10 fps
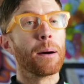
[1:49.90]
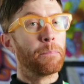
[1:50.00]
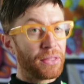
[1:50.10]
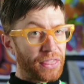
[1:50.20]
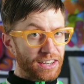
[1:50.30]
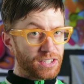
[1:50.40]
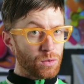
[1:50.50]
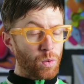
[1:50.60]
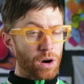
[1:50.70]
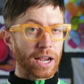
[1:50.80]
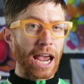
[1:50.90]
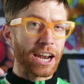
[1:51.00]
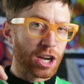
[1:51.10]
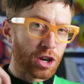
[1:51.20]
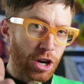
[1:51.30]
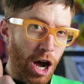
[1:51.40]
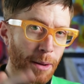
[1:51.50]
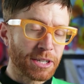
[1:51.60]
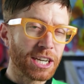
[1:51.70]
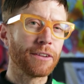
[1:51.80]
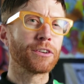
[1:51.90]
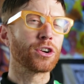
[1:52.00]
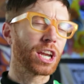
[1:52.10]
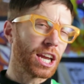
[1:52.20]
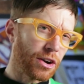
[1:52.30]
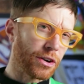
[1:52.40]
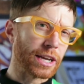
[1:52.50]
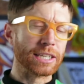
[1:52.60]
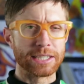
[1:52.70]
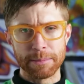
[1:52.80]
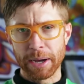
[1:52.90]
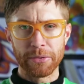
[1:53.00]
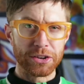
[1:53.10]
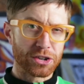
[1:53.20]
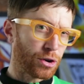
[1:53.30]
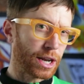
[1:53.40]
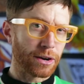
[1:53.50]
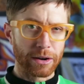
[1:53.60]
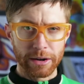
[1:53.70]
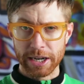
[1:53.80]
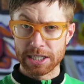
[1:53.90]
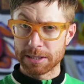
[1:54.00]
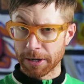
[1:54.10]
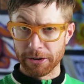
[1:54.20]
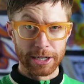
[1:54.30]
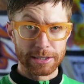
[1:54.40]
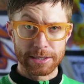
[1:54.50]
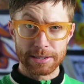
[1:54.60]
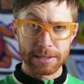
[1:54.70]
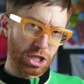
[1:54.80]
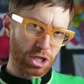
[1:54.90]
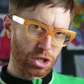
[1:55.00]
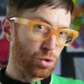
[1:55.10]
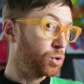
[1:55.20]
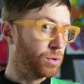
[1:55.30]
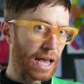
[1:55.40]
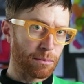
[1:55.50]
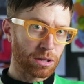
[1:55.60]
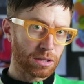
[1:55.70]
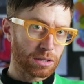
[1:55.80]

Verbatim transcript: But they do work and a good option if you're curious about the trainer experience. Do you dabble?